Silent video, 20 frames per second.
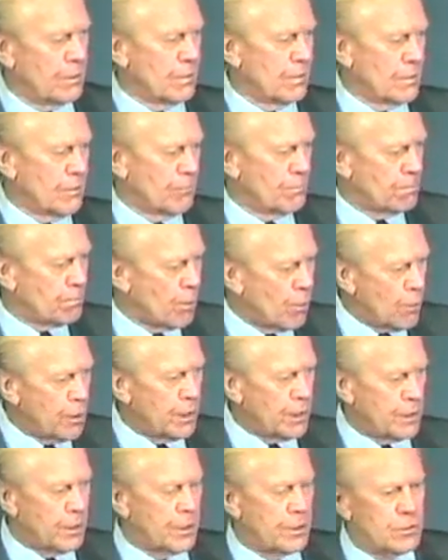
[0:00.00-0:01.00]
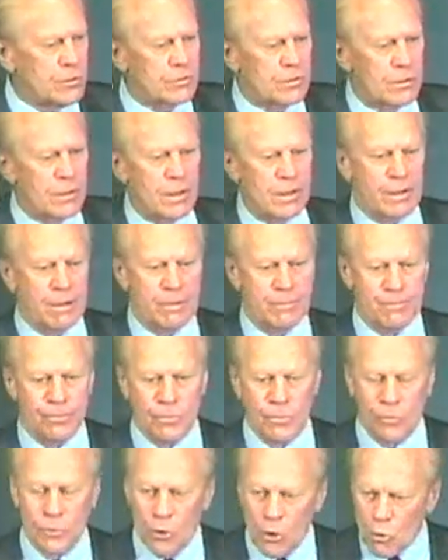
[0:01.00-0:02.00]
The point is,
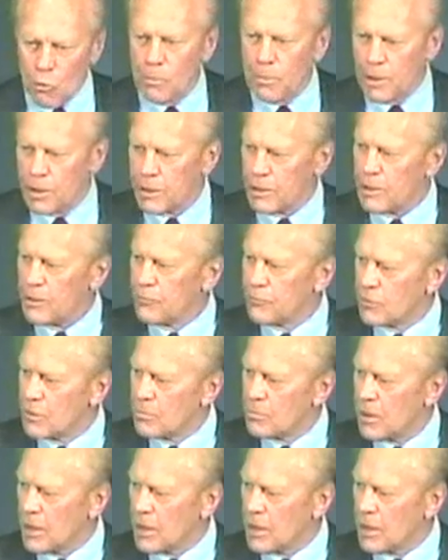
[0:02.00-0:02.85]
nobody from